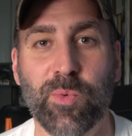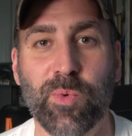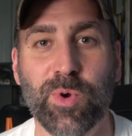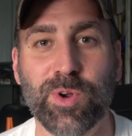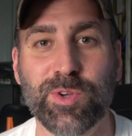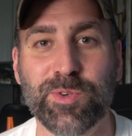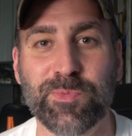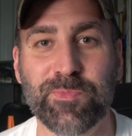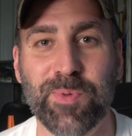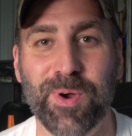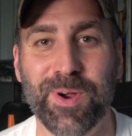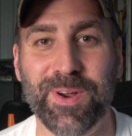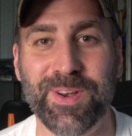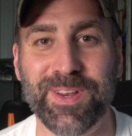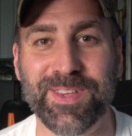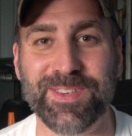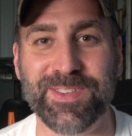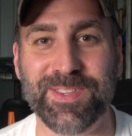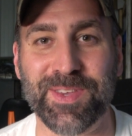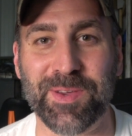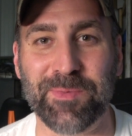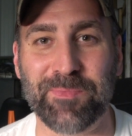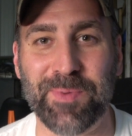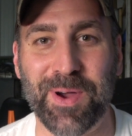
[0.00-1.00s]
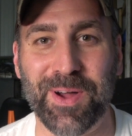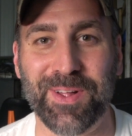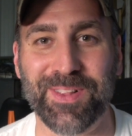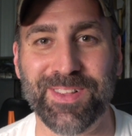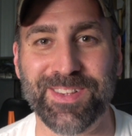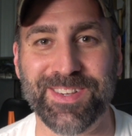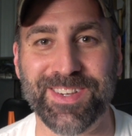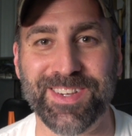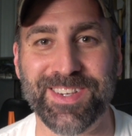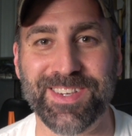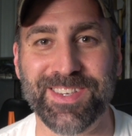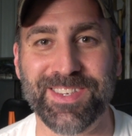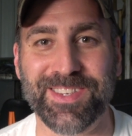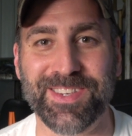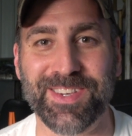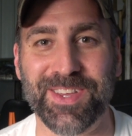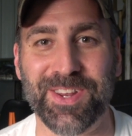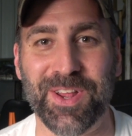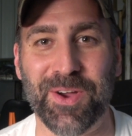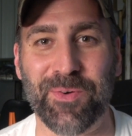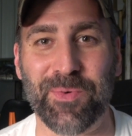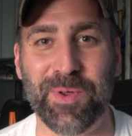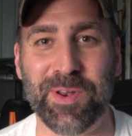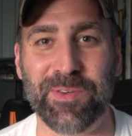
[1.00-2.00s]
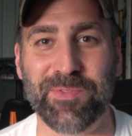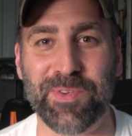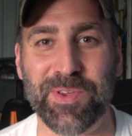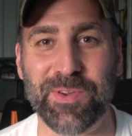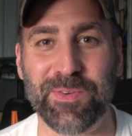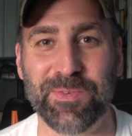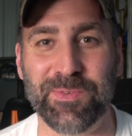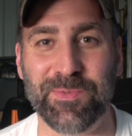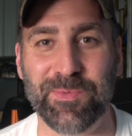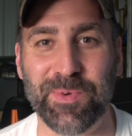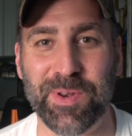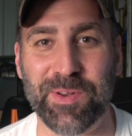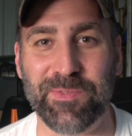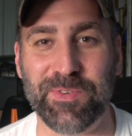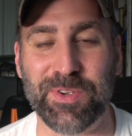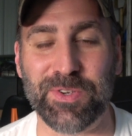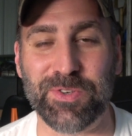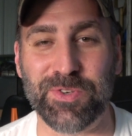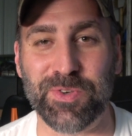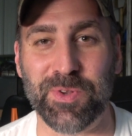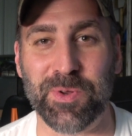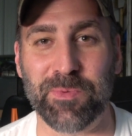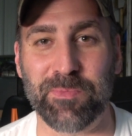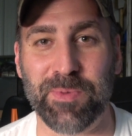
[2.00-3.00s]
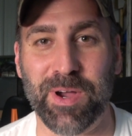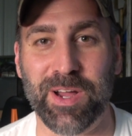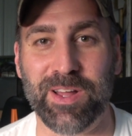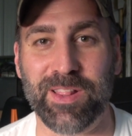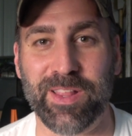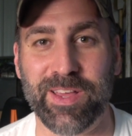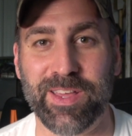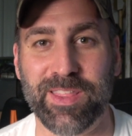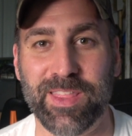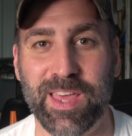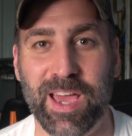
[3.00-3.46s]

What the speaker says: First part is the apologies. You know, whenever you shoot a buck like